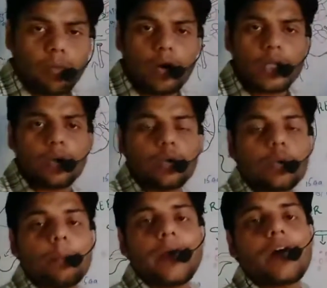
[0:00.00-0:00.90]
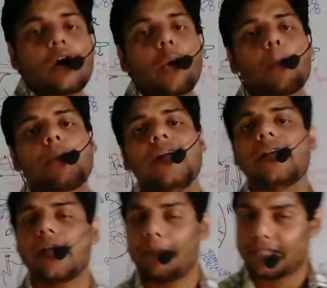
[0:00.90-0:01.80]
molecule to make a
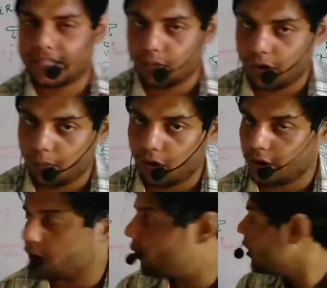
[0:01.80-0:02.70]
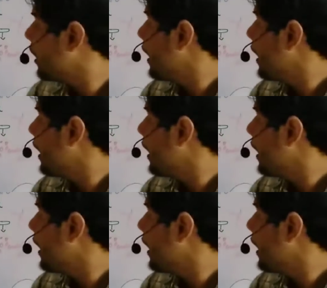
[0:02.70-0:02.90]
complete MHC1 molecule.